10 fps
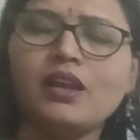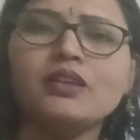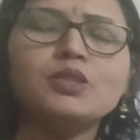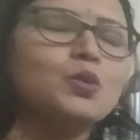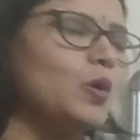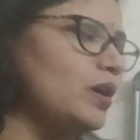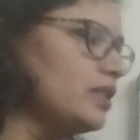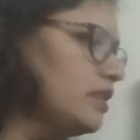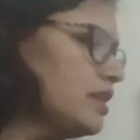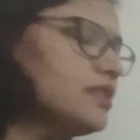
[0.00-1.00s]
So
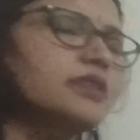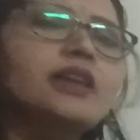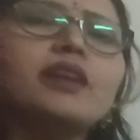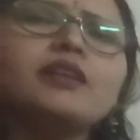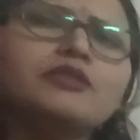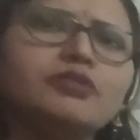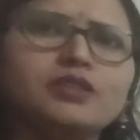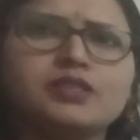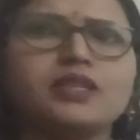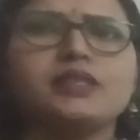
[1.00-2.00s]
on this there are different
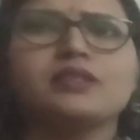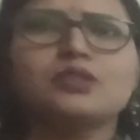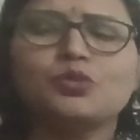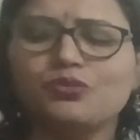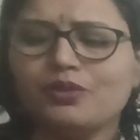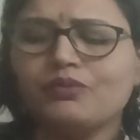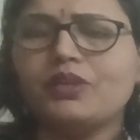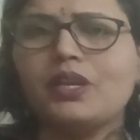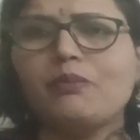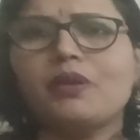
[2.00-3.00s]
sizes,
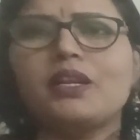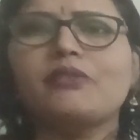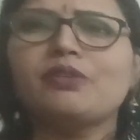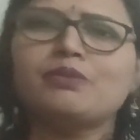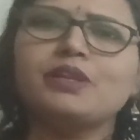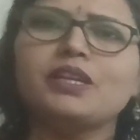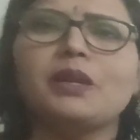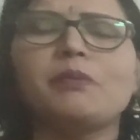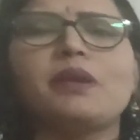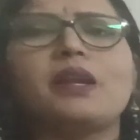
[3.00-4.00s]
250 ml, 50
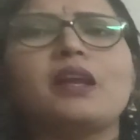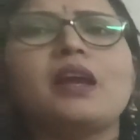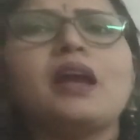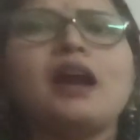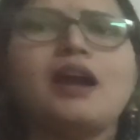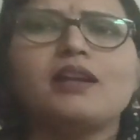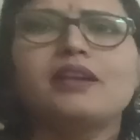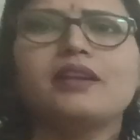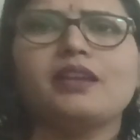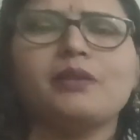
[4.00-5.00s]
ml,
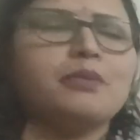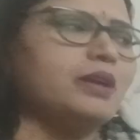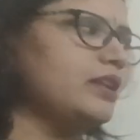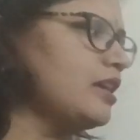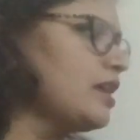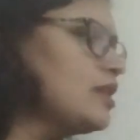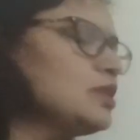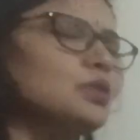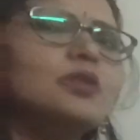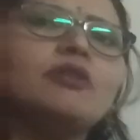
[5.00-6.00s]
100 ml.
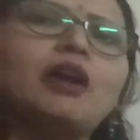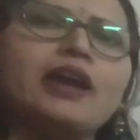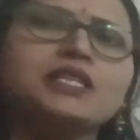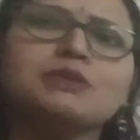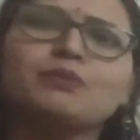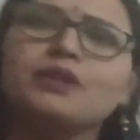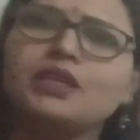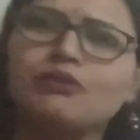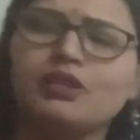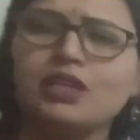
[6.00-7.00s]
So as per
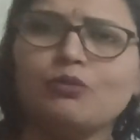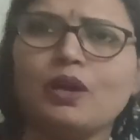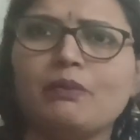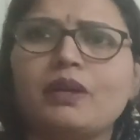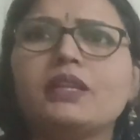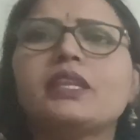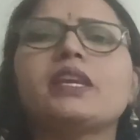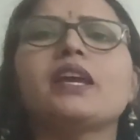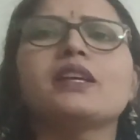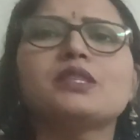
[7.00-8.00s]
your requirement,
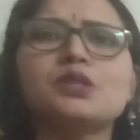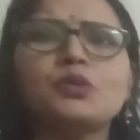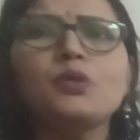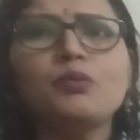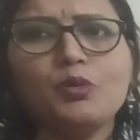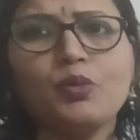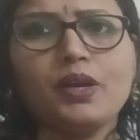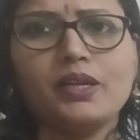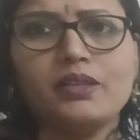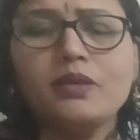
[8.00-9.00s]
they has to
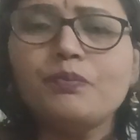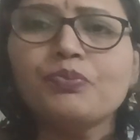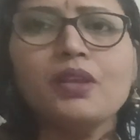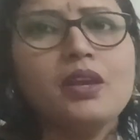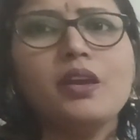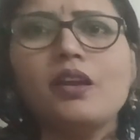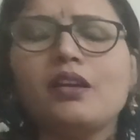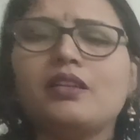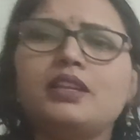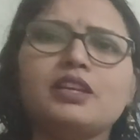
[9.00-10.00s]
provide
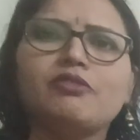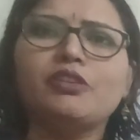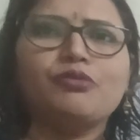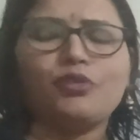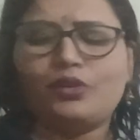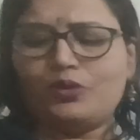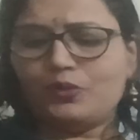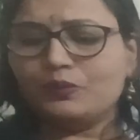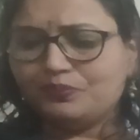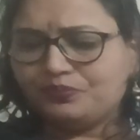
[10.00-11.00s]
a liquid for you.
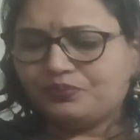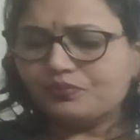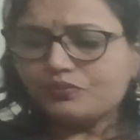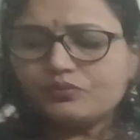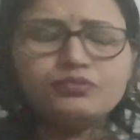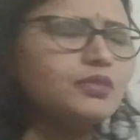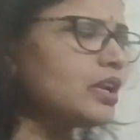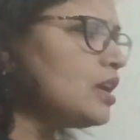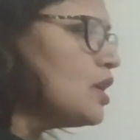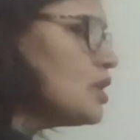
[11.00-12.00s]

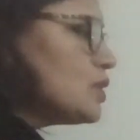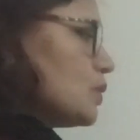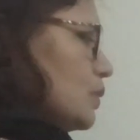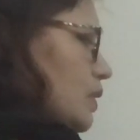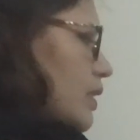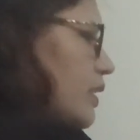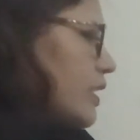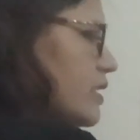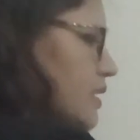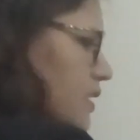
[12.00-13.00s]
So
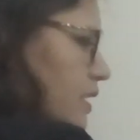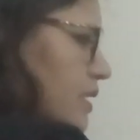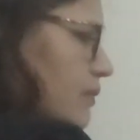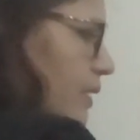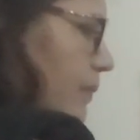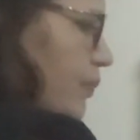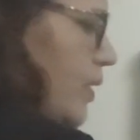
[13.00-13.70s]
this is this thing.